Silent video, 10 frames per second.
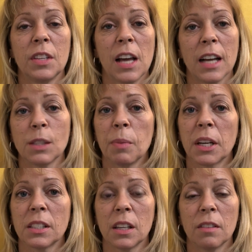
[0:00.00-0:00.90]
the
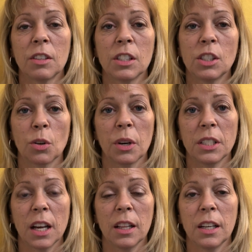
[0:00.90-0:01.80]
aspects of good
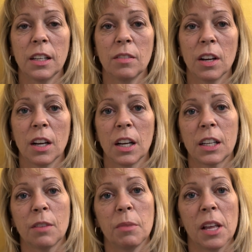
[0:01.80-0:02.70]
storytelling,
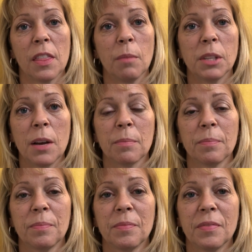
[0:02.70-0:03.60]
give me a thumbs up.
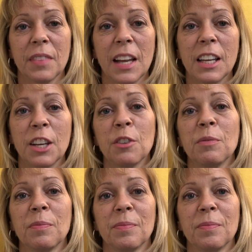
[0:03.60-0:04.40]
Thank you.